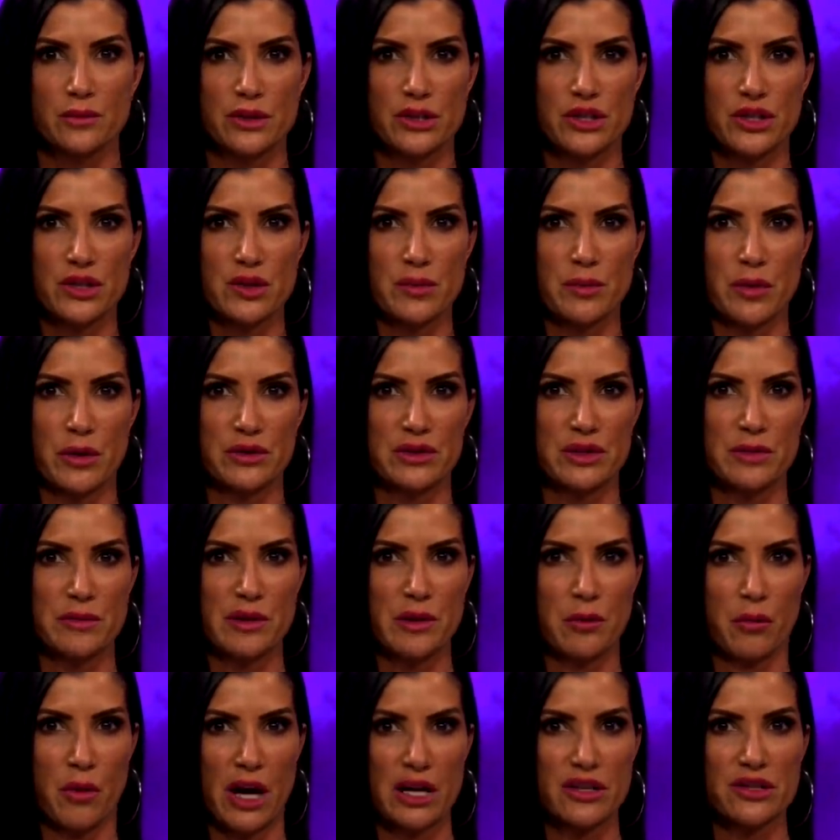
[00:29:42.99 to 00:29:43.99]
which is supposed to
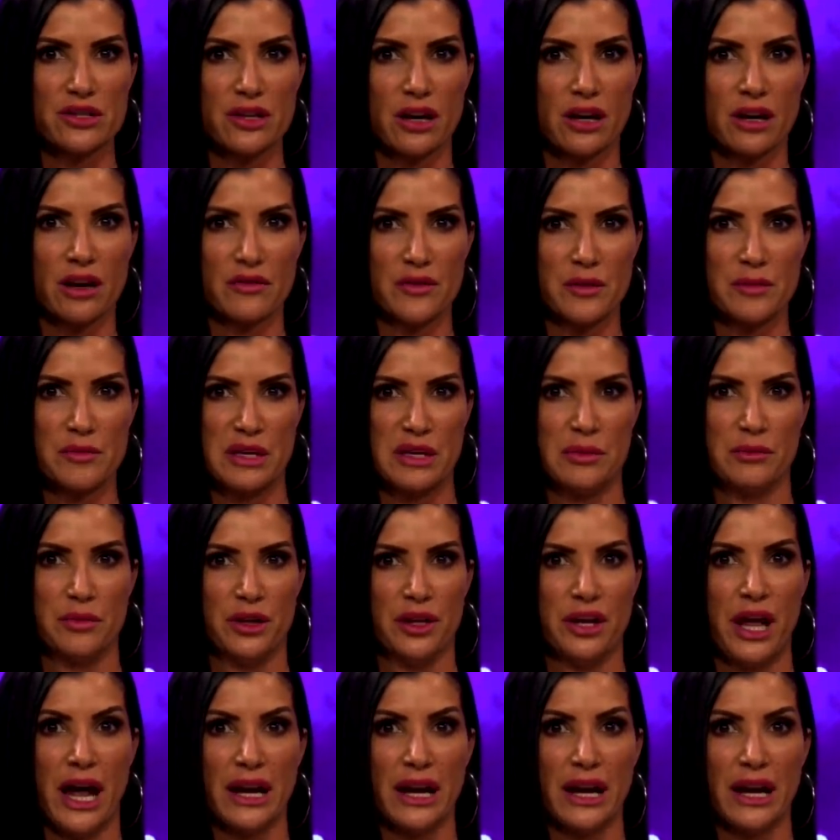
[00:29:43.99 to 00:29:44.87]
be the watchdog of the people,